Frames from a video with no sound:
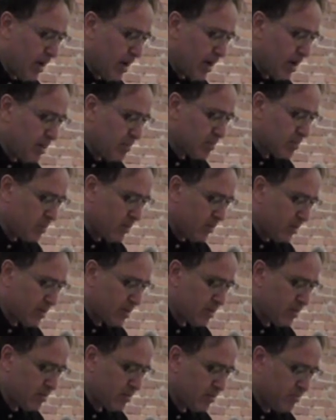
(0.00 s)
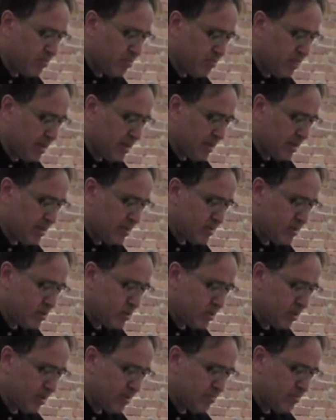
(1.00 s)
I am talking of millions
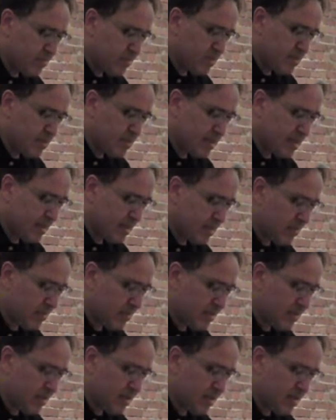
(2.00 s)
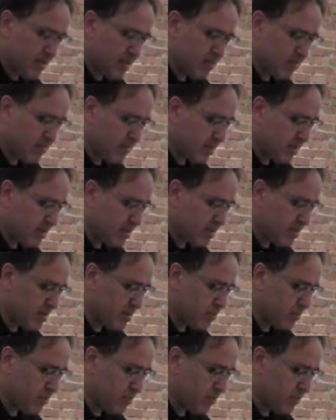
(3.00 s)
who have been skillfully
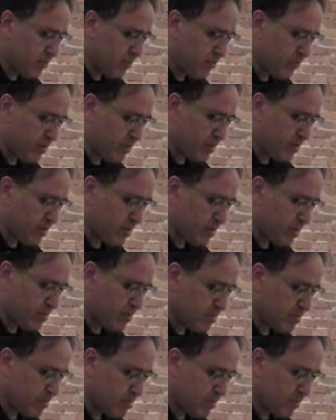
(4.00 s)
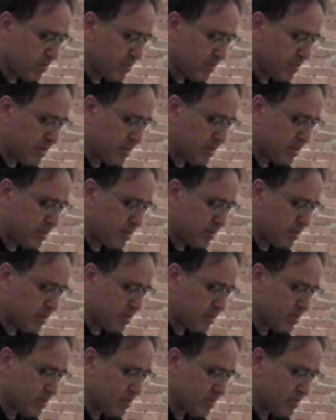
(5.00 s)
infected with fear, trepidation,
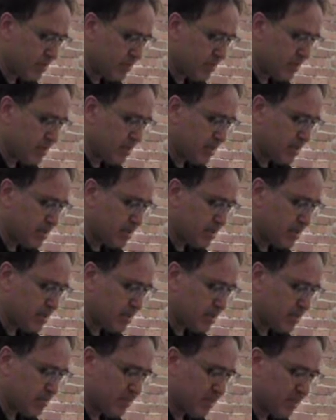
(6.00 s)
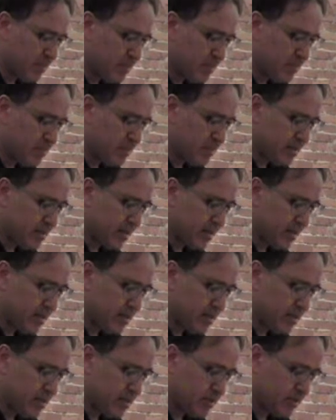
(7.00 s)
trepidation, debasement, and
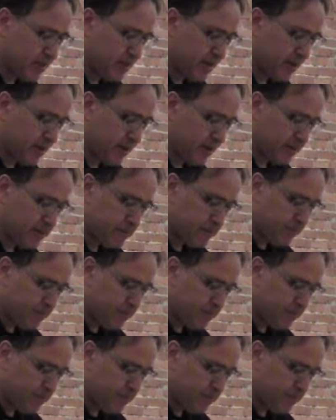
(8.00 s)
despair.